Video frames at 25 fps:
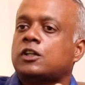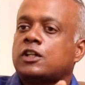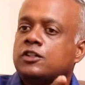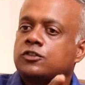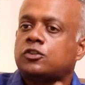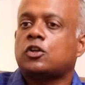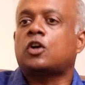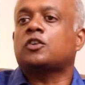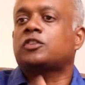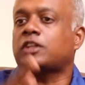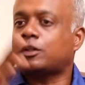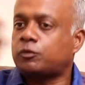
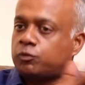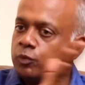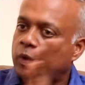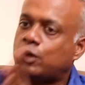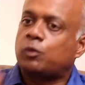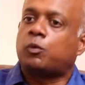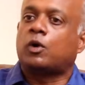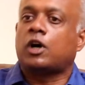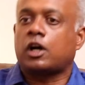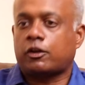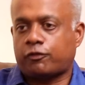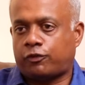certain songs that
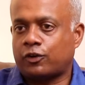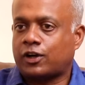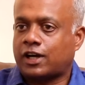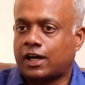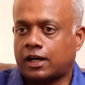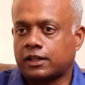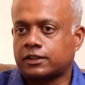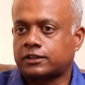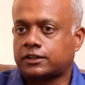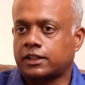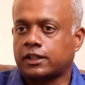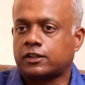will work for
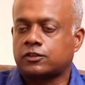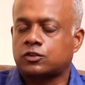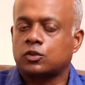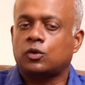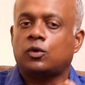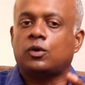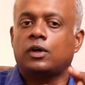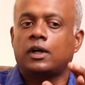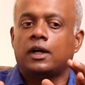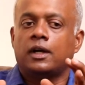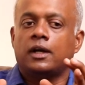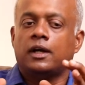Karthik.
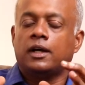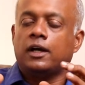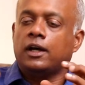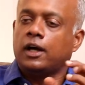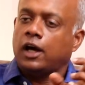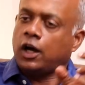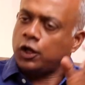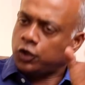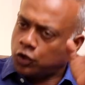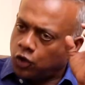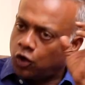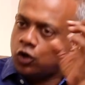So
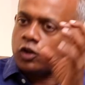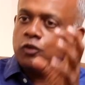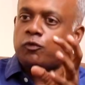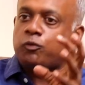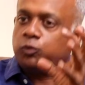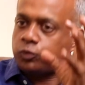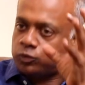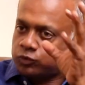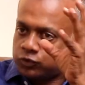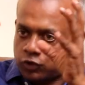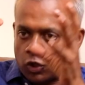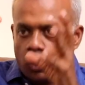a lot
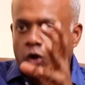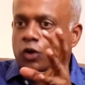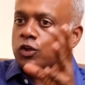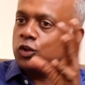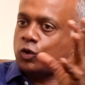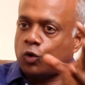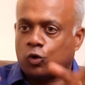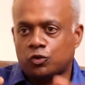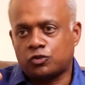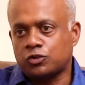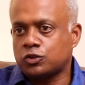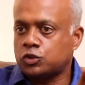of thought
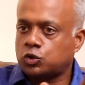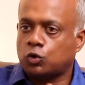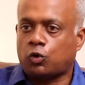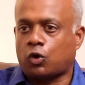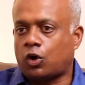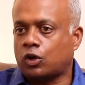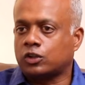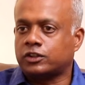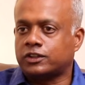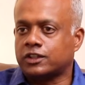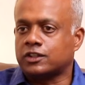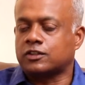goes into
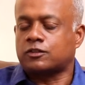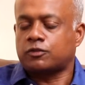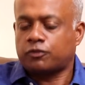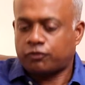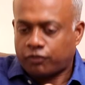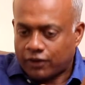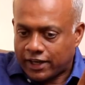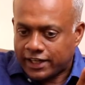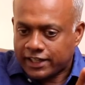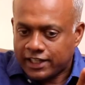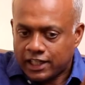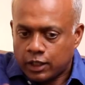all this.
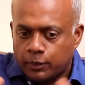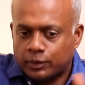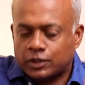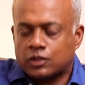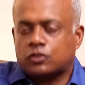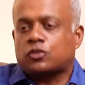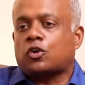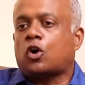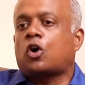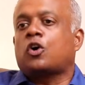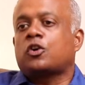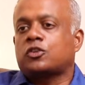Finally,
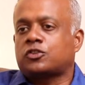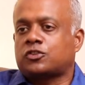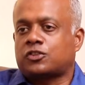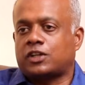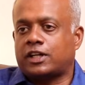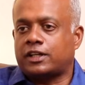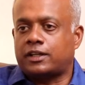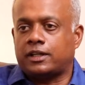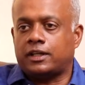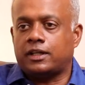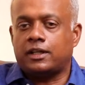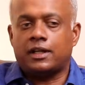when a song
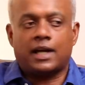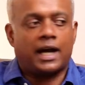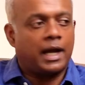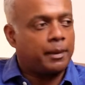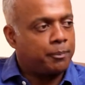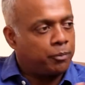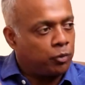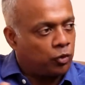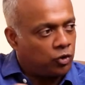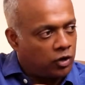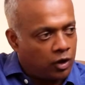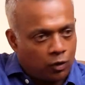is ready,
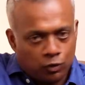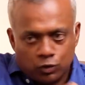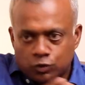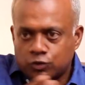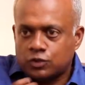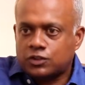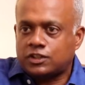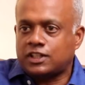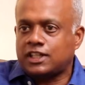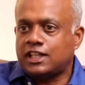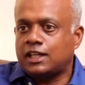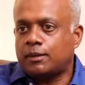I put it out
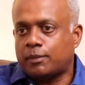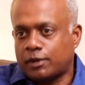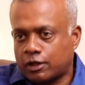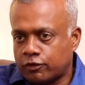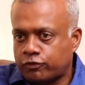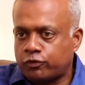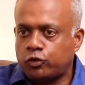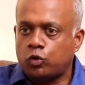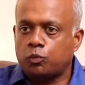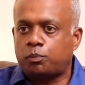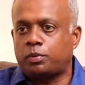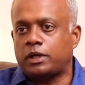to the team
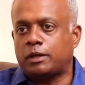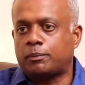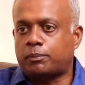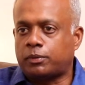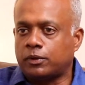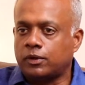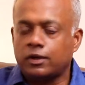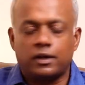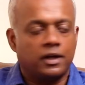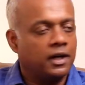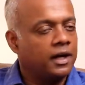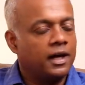and a few
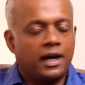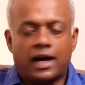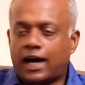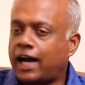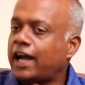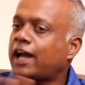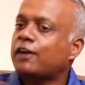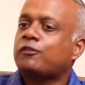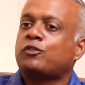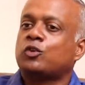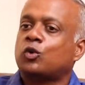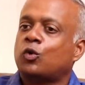people.
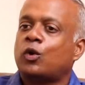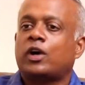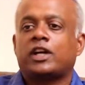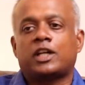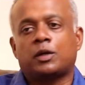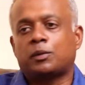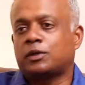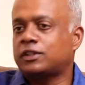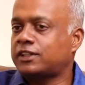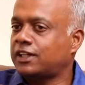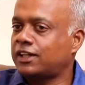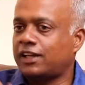I have no
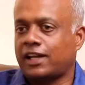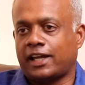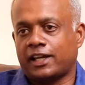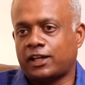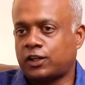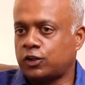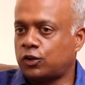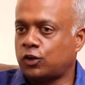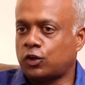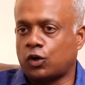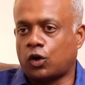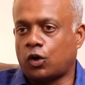idea whether they
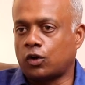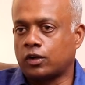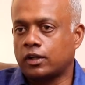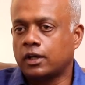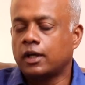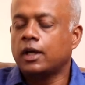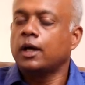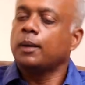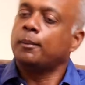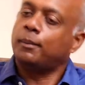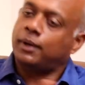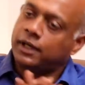like it or not.
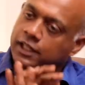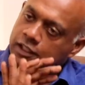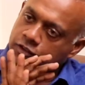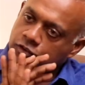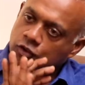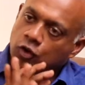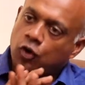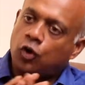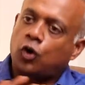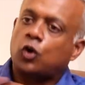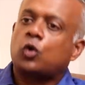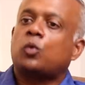But
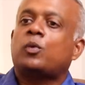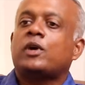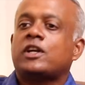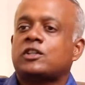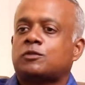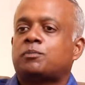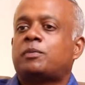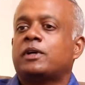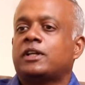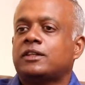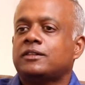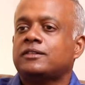it's
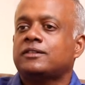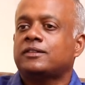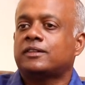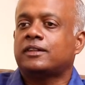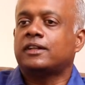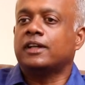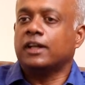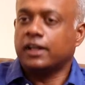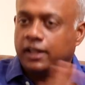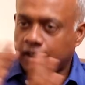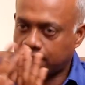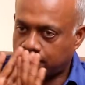always been
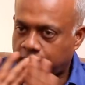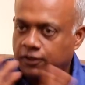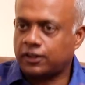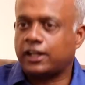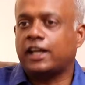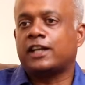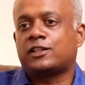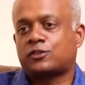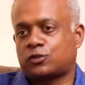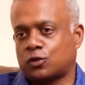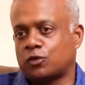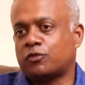
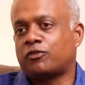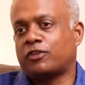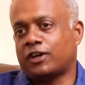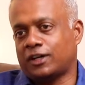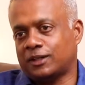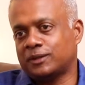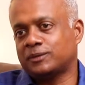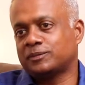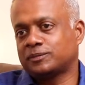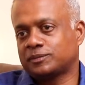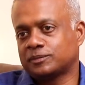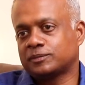great so
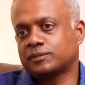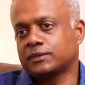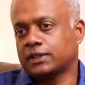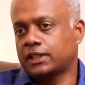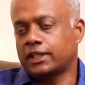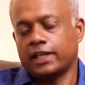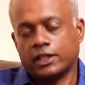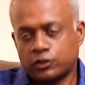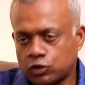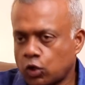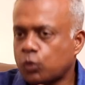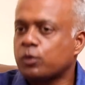far.
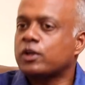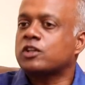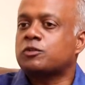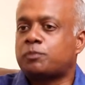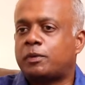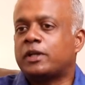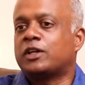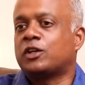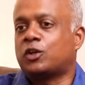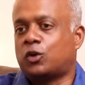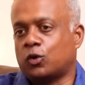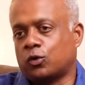It's
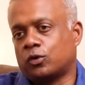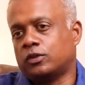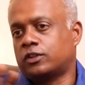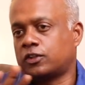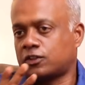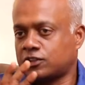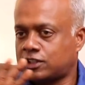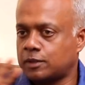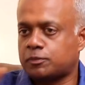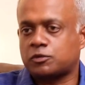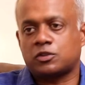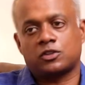always been
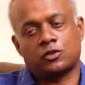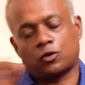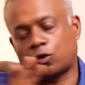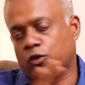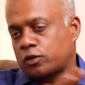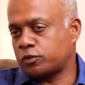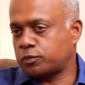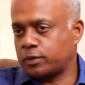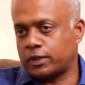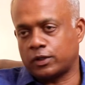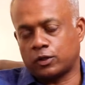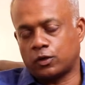good. The reception has
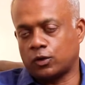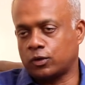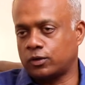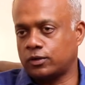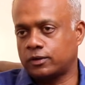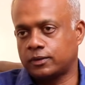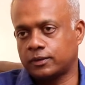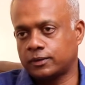always been good.